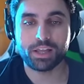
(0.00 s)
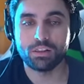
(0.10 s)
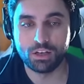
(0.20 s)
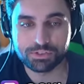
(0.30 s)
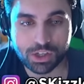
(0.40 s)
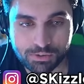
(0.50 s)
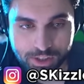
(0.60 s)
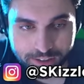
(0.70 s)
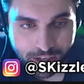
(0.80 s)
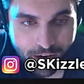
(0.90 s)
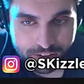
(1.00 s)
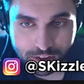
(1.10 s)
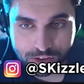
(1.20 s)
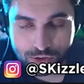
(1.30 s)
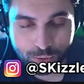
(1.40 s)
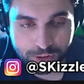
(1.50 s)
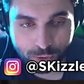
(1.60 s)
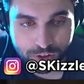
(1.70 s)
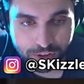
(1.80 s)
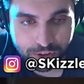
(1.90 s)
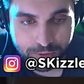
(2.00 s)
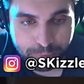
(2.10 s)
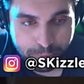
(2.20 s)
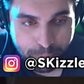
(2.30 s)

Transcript: that loves games like that, I think it's gonna be really good.